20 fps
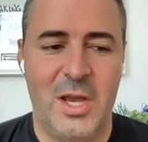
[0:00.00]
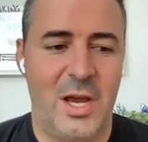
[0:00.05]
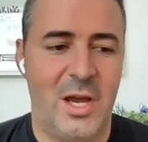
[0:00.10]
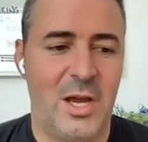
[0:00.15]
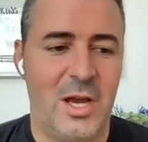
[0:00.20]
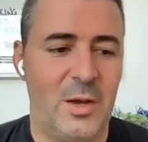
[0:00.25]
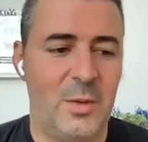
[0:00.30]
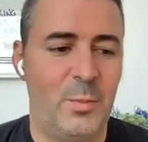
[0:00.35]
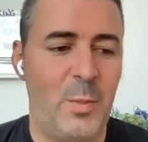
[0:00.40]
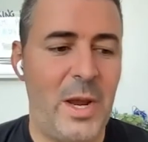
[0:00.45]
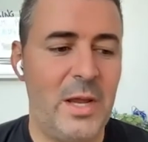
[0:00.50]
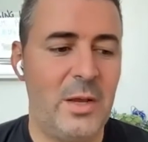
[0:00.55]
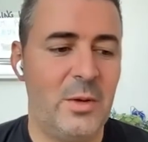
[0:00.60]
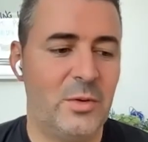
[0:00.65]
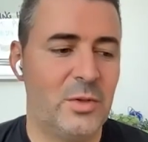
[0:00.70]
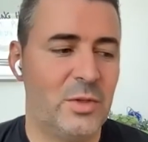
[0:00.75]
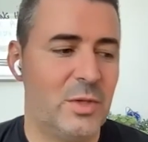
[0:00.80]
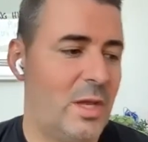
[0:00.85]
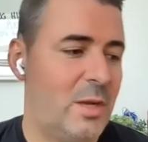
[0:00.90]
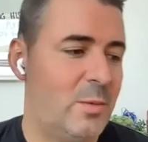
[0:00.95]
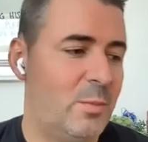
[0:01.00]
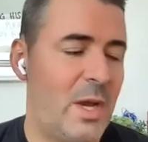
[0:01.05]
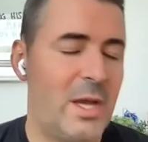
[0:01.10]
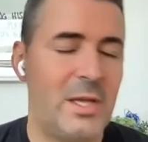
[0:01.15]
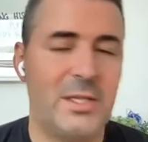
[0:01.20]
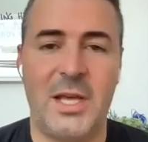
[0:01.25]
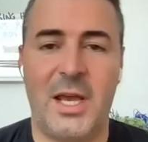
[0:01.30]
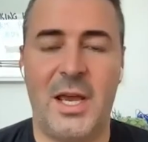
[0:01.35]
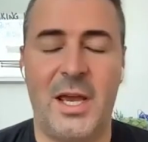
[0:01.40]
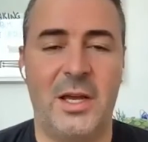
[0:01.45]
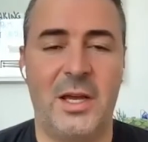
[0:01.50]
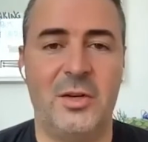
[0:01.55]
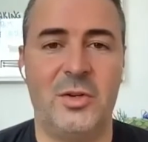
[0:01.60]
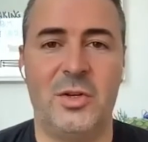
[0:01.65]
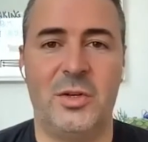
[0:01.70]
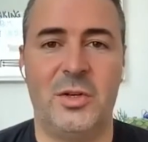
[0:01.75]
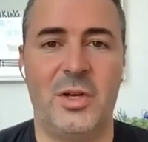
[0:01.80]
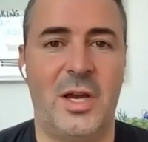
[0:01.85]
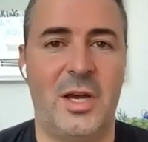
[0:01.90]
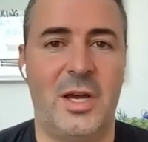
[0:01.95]
Uh, my and my dad
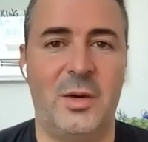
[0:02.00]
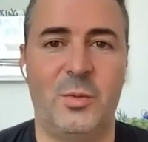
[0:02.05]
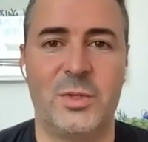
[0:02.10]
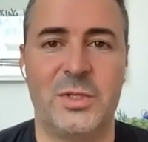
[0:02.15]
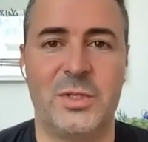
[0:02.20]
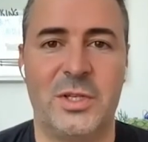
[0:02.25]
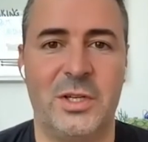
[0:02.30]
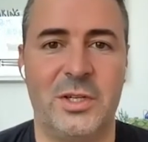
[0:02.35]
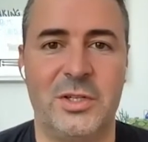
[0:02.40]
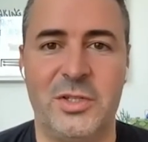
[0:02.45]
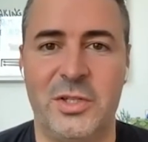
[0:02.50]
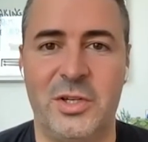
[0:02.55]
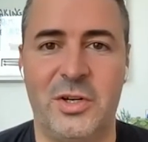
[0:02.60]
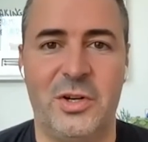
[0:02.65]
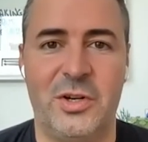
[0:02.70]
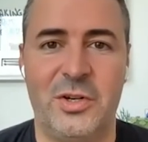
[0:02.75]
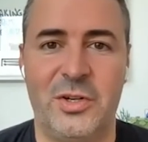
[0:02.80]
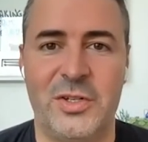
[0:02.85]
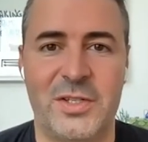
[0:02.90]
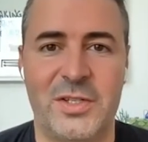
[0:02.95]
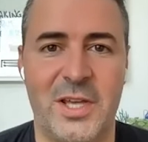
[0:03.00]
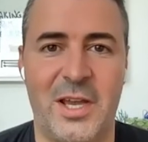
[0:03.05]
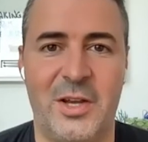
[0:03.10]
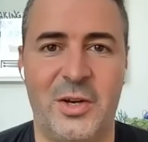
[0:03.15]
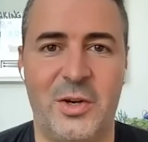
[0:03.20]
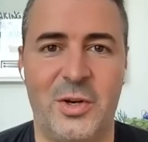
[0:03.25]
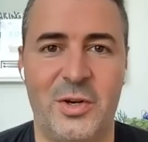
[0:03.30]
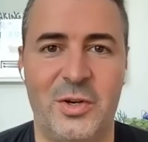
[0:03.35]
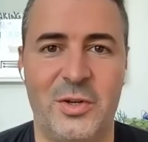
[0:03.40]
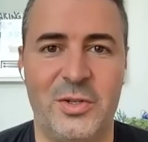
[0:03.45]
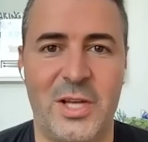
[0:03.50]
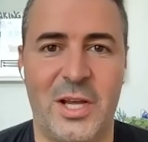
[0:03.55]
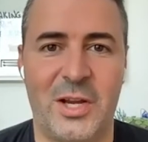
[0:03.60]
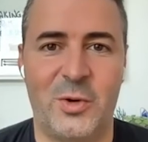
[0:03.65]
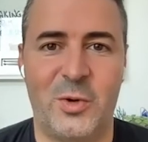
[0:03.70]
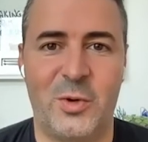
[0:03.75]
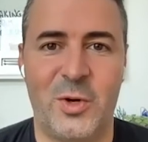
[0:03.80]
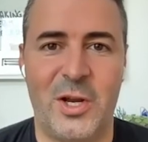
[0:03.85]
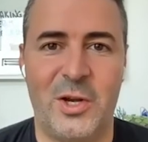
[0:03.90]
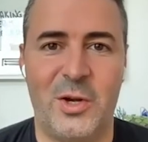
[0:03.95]
uh, was an interior designer,
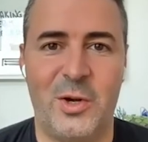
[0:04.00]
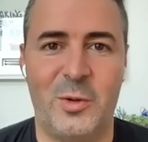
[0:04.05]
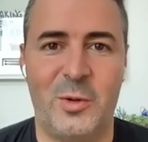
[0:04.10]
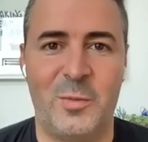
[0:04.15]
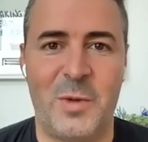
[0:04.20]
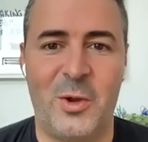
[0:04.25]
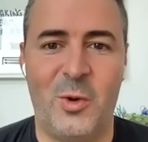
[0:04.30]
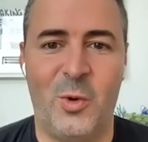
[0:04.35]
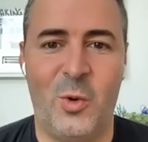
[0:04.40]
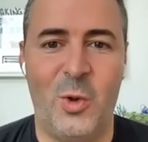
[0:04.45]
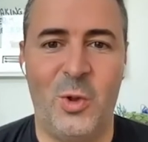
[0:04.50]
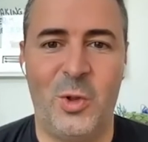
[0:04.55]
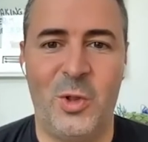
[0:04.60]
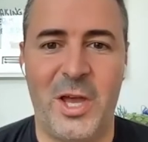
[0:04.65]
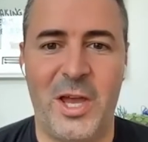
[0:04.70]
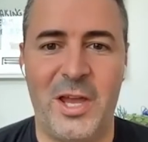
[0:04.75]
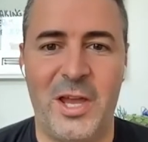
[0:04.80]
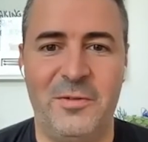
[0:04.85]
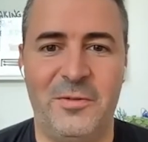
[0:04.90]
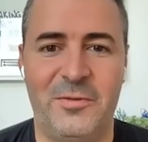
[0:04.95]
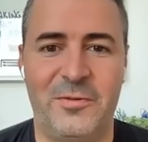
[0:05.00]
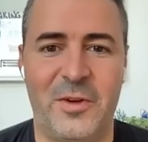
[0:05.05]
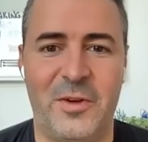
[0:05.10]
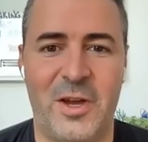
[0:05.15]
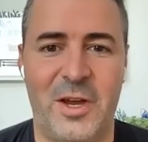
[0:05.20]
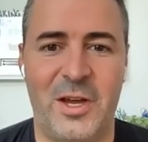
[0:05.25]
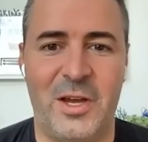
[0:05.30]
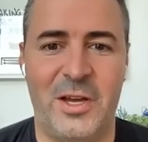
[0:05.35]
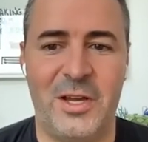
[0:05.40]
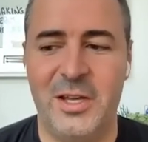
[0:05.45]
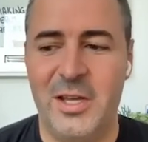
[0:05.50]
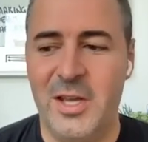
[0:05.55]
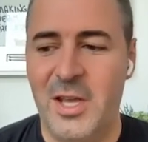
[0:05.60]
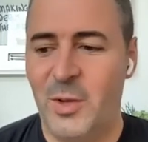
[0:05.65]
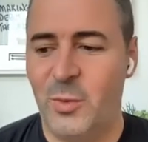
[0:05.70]
decorator my whole life uh,